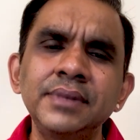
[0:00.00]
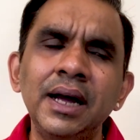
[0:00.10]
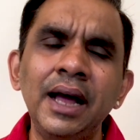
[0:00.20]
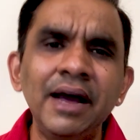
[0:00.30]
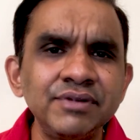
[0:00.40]

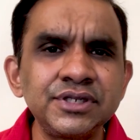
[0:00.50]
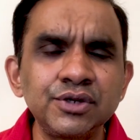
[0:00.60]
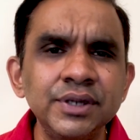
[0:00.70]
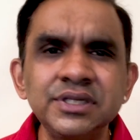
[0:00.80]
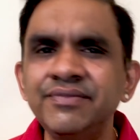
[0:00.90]
have a
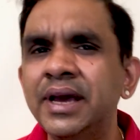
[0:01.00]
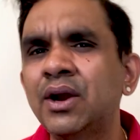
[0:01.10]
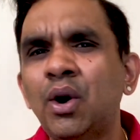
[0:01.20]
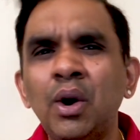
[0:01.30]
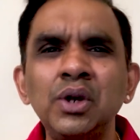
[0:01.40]
situation where
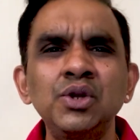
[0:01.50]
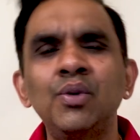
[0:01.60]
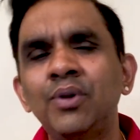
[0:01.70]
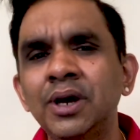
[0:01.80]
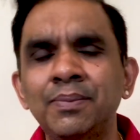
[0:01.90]
all your
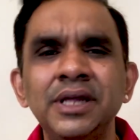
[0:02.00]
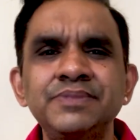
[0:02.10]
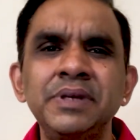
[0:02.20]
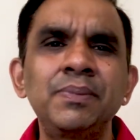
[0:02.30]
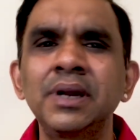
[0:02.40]
workplace
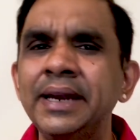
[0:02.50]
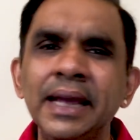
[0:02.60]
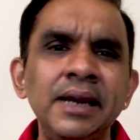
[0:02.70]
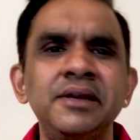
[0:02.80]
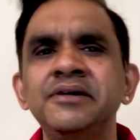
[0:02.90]
people are
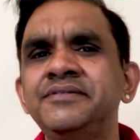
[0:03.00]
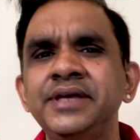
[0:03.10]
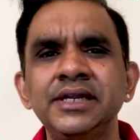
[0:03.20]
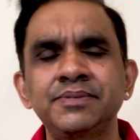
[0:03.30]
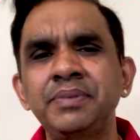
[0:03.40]
negative.
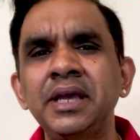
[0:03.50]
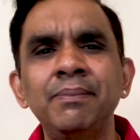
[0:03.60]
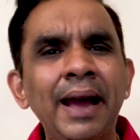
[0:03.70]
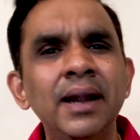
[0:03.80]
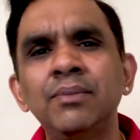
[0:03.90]
They speak
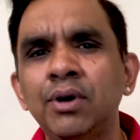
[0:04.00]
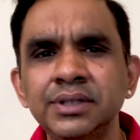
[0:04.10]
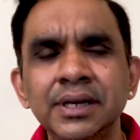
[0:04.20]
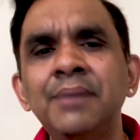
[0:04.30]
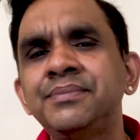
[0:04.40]
bad about
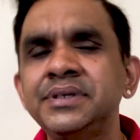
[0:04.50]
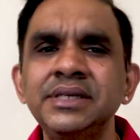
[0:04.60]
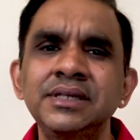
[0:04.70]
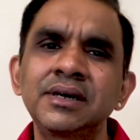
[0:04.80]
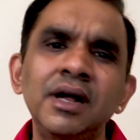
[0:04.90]
the company,
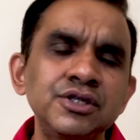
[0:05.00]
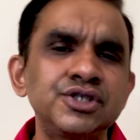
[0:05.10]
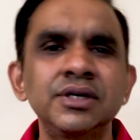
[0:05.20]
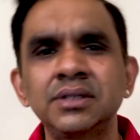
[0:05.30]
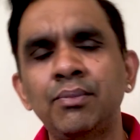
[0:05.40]
the
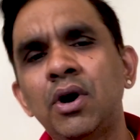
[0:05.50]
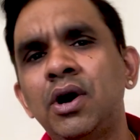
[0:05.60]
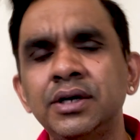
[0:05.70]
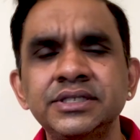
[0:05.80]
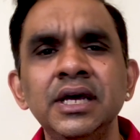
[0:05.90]
culture, the
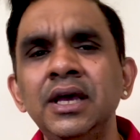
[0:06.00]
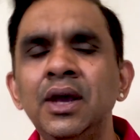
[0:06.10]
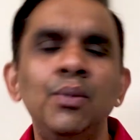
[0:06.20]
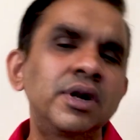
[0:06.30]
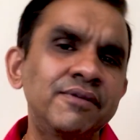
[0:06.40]
boss.
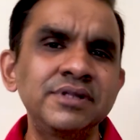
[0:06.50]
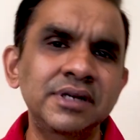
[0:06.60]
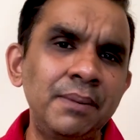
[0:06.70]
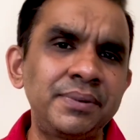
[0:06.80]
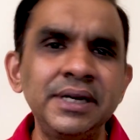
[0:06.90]
Whatever the
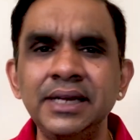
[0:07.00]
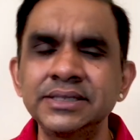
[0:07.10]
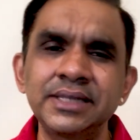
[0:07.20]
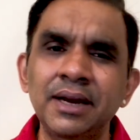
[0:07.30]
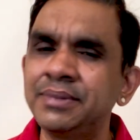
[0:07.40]
company
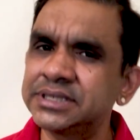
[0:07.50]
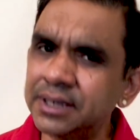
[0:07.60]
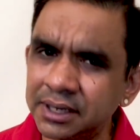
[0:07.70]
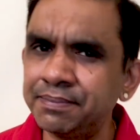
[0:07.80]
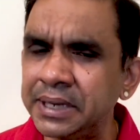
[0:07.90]
does, there will be
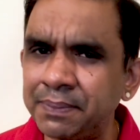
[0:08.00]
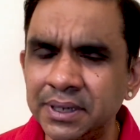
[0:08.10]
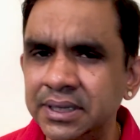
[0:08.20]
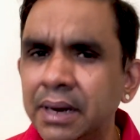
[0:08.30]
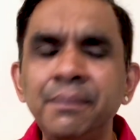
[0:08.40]
certain people
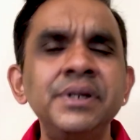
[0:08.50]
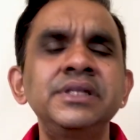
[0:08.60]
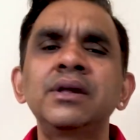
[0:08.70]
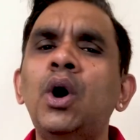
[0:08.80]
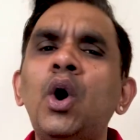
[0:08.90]
in the company,
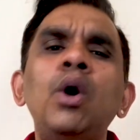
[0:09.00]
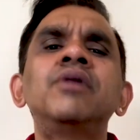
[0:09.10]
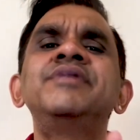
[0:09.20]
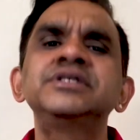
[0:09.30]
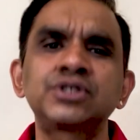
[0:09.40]
they'll
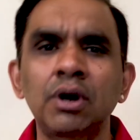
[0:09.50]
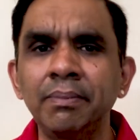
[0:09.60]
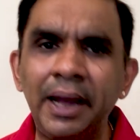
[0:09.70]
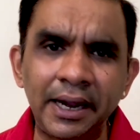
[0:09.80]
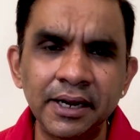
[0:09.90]
always talk
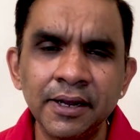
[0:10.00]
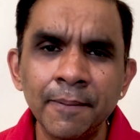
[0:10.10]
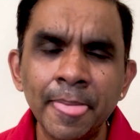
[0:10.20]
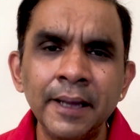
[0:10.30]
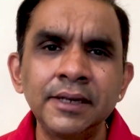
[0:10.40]
bad.
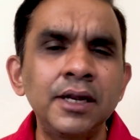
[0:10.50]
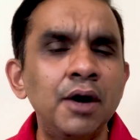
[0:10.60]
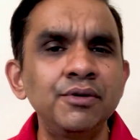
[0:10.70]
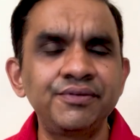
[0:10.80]
Now,